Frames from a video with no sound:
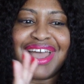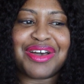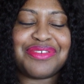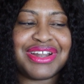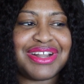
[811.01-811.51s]

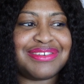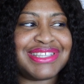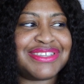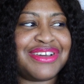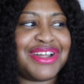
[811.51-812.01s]
I want to know
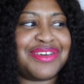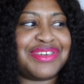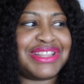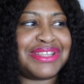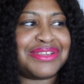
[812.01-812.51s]
what's going on
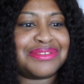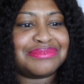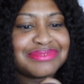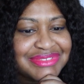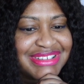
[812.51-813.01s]
with you.
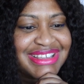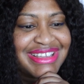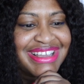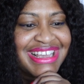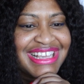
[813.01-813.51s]

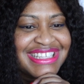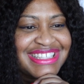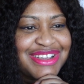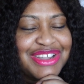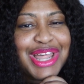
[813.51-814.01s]

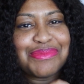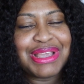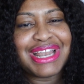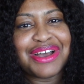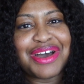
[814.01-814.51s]
So let
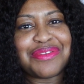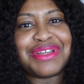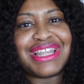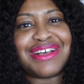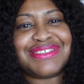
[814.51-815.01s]
me know. I
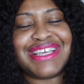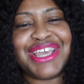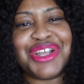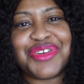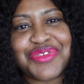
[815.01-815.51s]
would love to
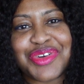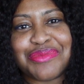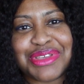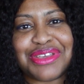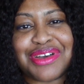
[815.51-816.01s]
hear
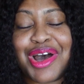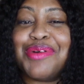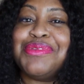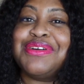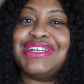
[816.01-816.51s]
from you. I
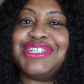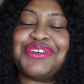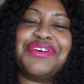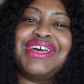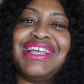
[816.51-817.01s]
hope you
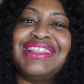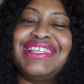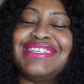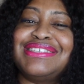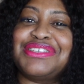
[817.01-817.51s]
enjoyed
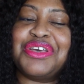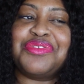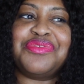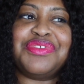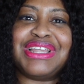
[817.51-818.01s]
this
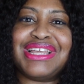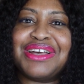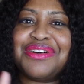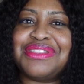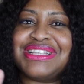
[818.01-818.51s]

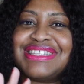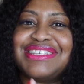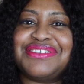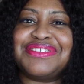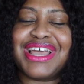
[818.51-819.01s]
video, this
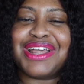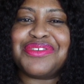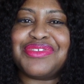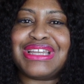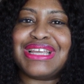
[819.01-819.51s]
little kind
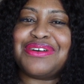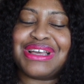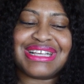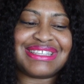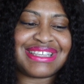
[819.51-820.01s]
of video
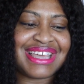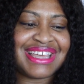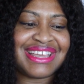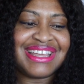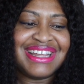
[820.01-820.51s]

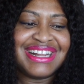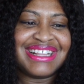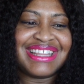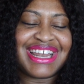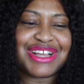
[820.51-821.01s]
essay
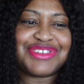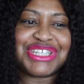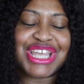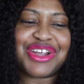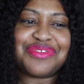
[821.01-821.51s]
that I've
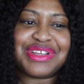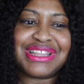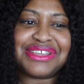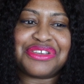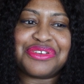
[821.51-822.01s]
shared
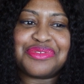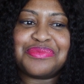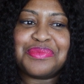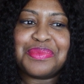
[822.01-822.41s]
with you.